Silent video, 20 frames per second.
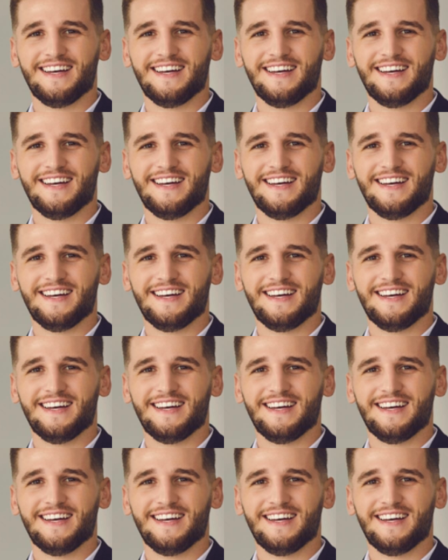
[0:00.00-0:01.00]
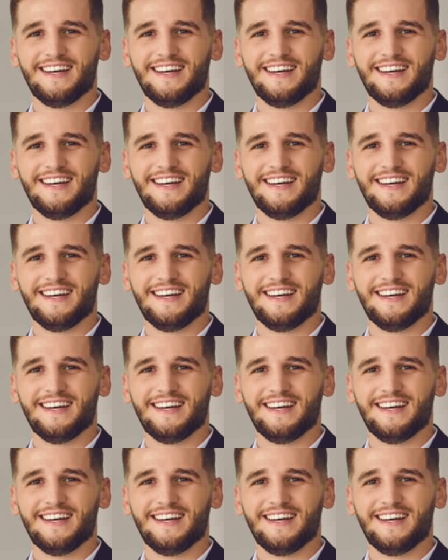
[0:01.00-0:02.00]

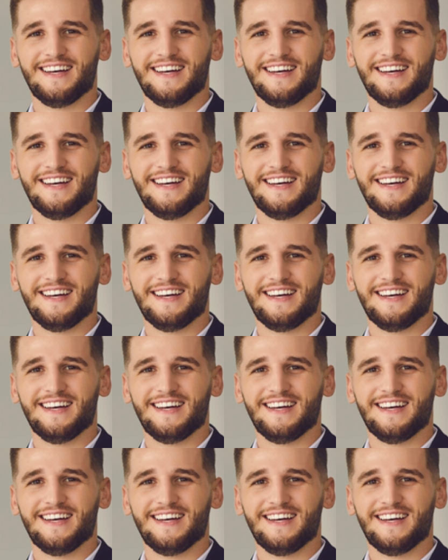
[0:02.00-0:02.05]
The face doesn't move, so there is nothing to read.